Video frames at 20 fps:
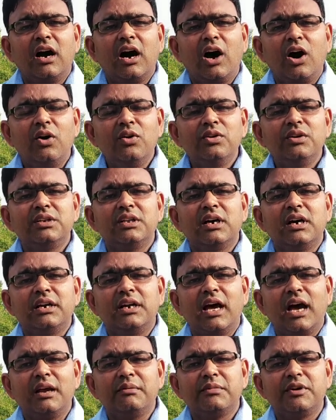how the
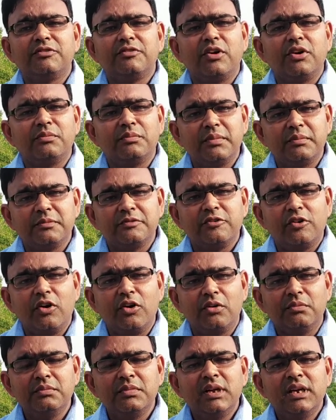dimer
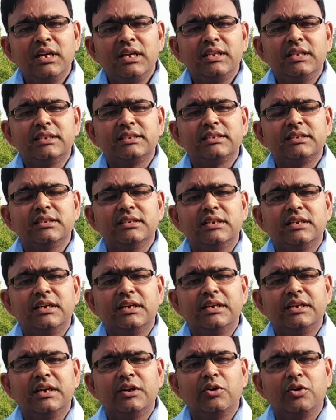forms
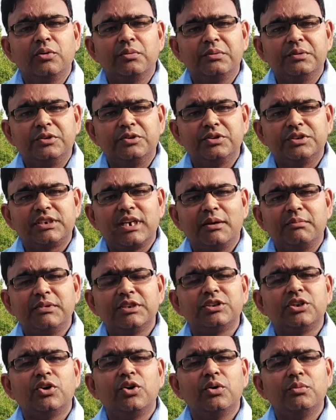to
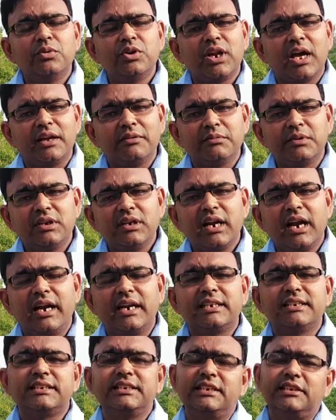establish the homodimer
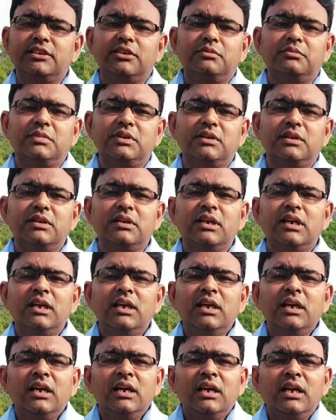at C terminal.
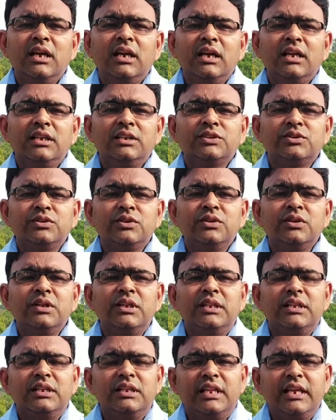So
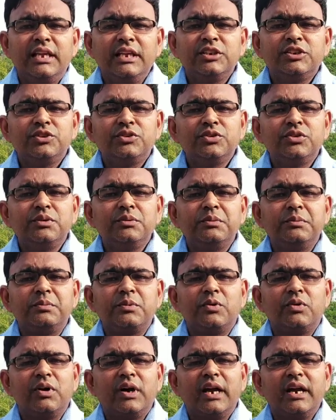these two
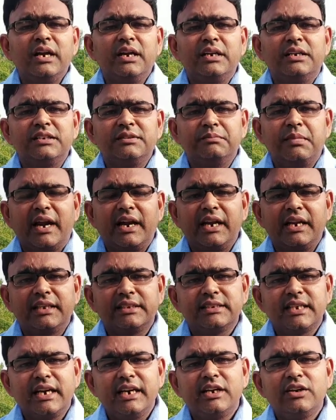provide binding
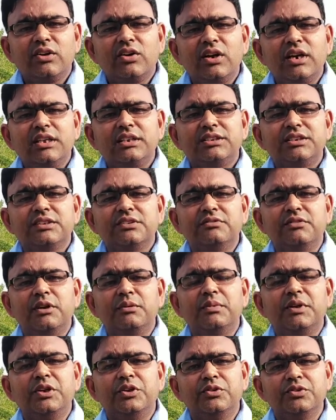site knowledge
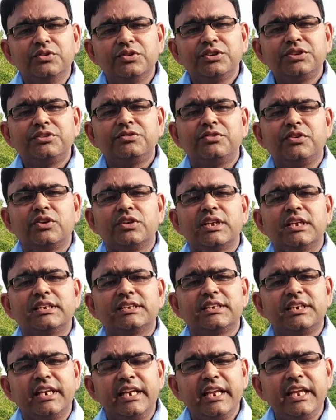will be used for the
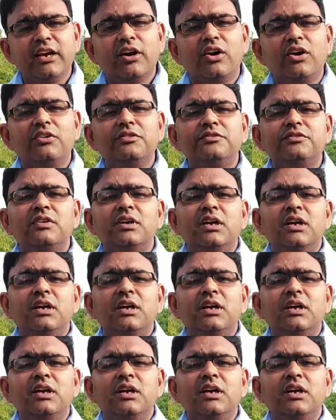screening of